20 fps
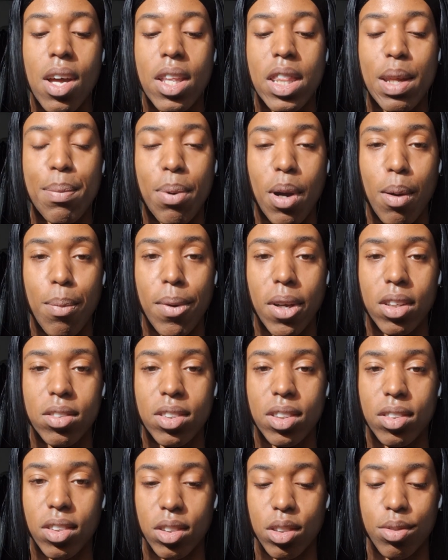The purpose
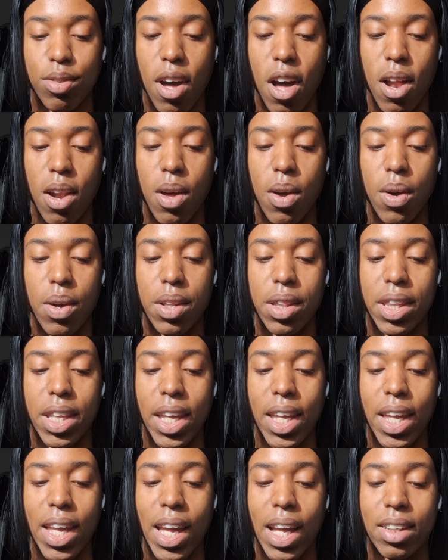is as follows. The
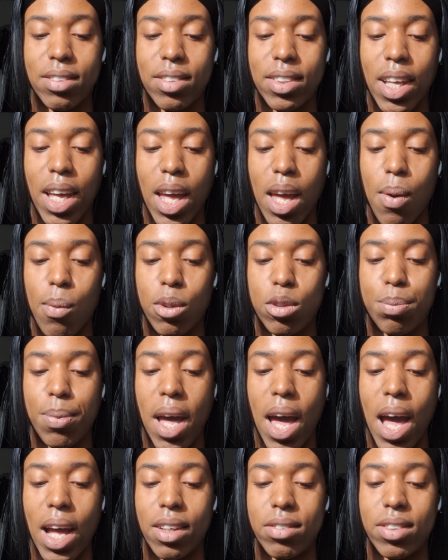ESA was
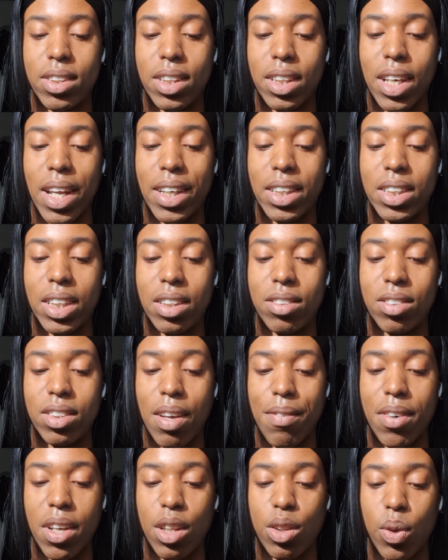passed in
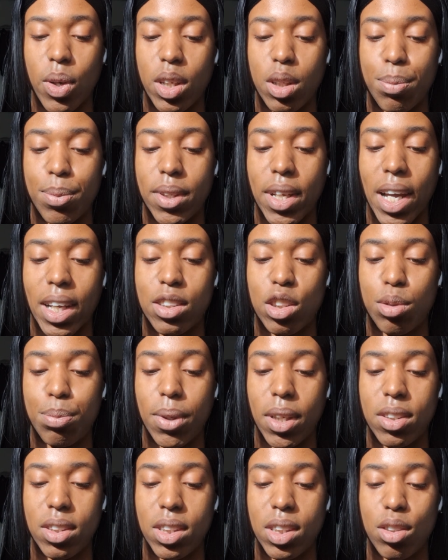1973 to protect
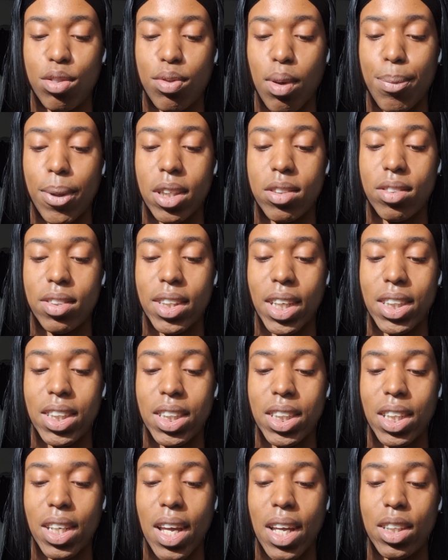species from
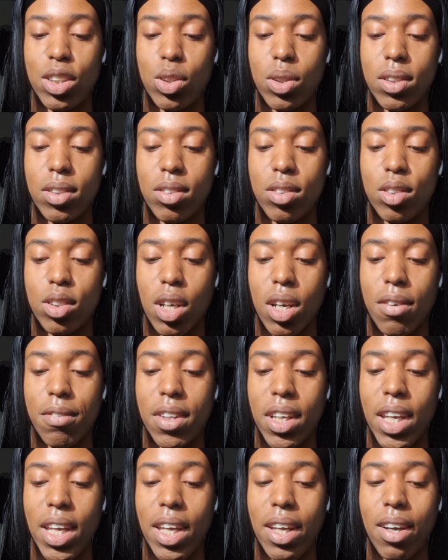extinction and to conserve the
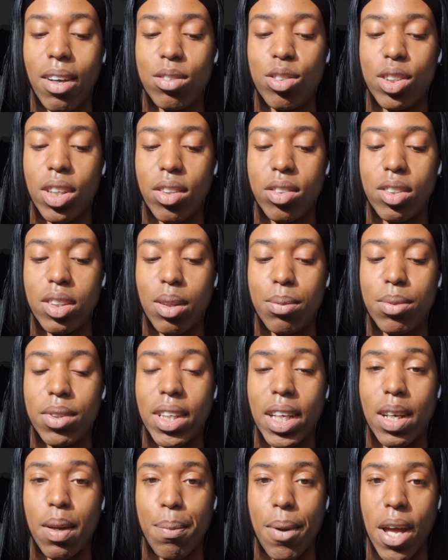ecosystems they
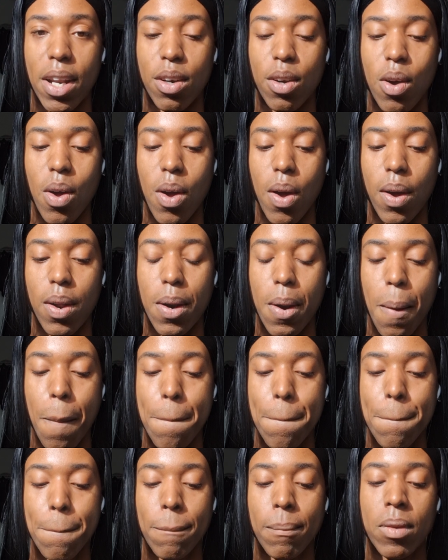depend on.
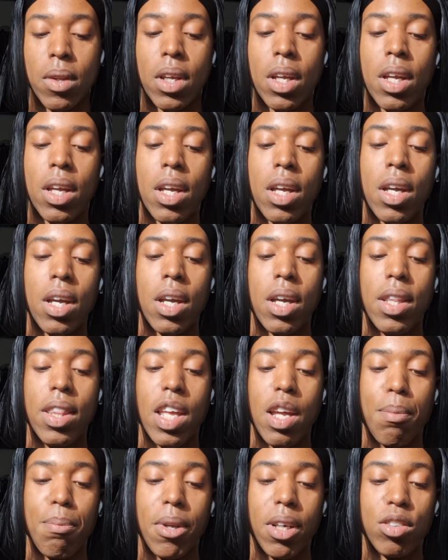
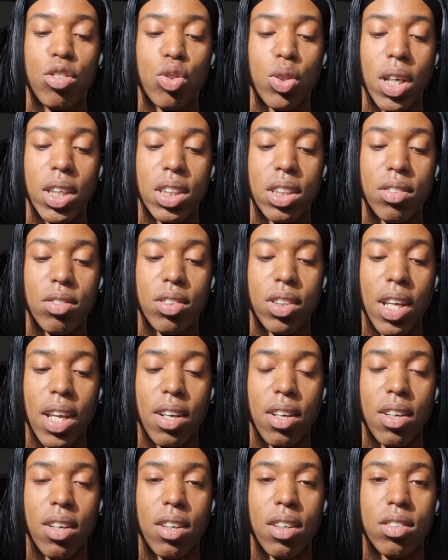The administration
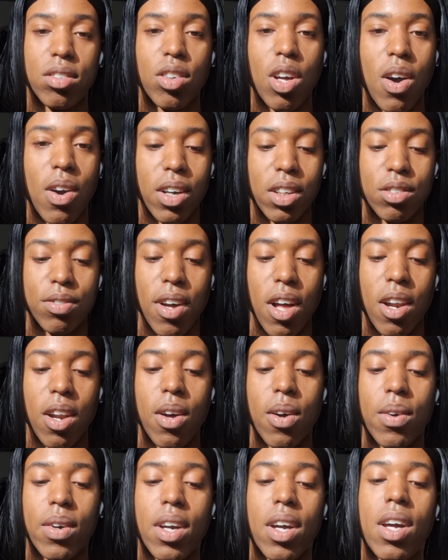standards are as
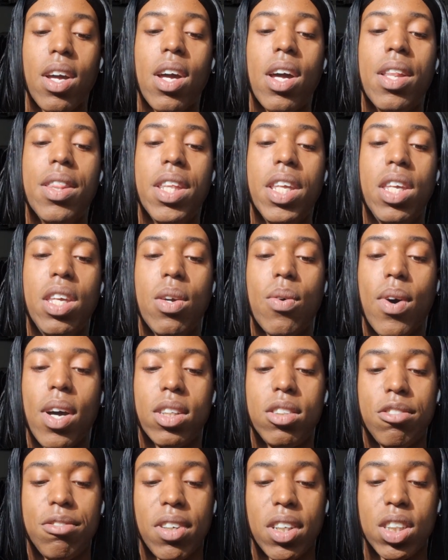follows. The
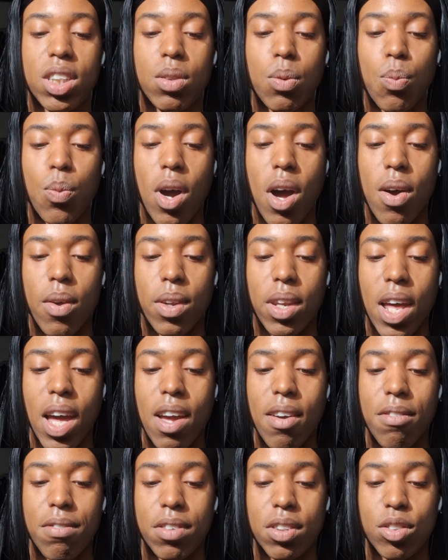U.S. Fish and
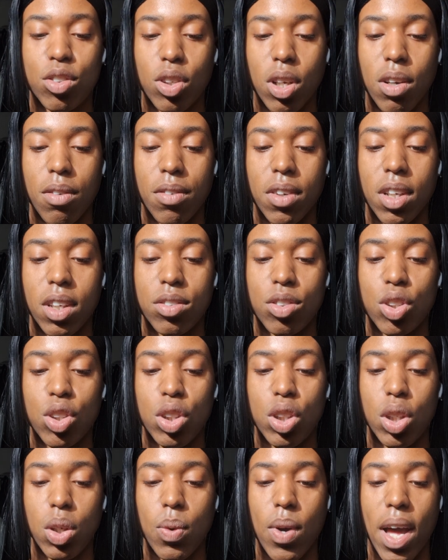Wildlife Service,
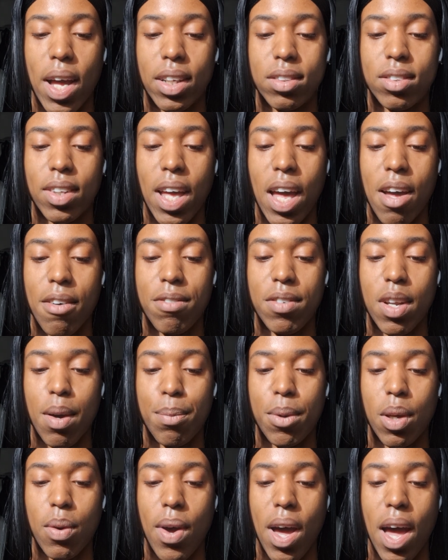
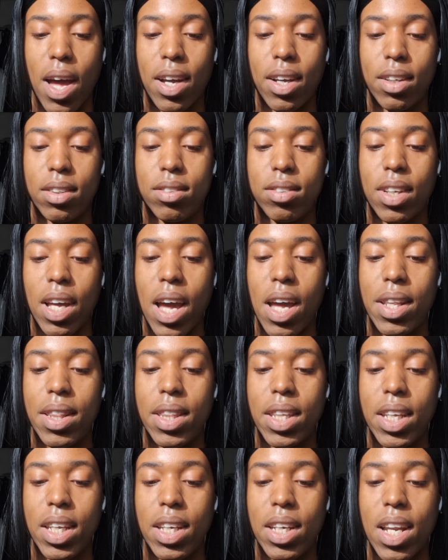USFWS, and
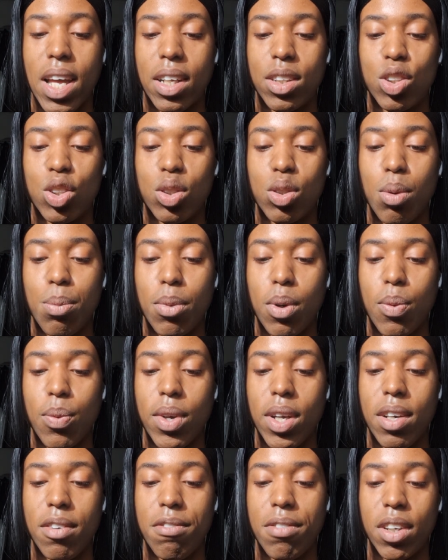the National
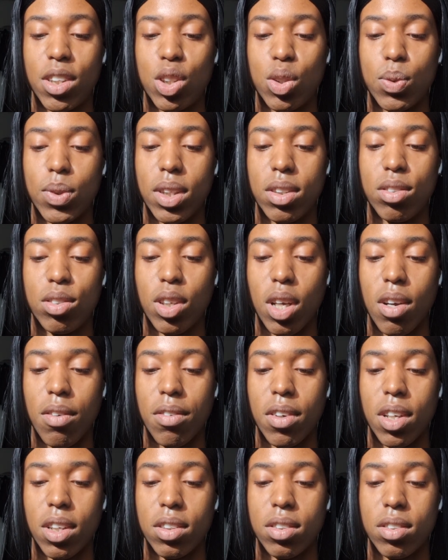Marine Fisheries
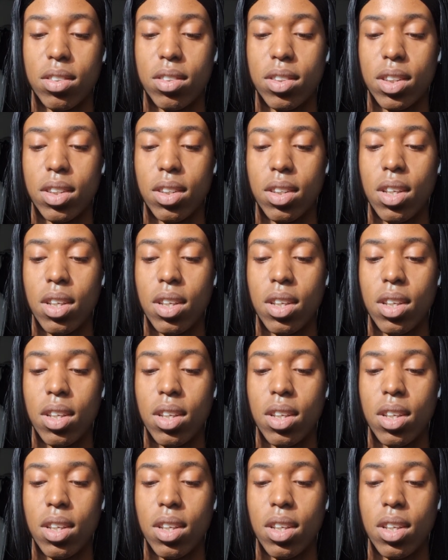Service,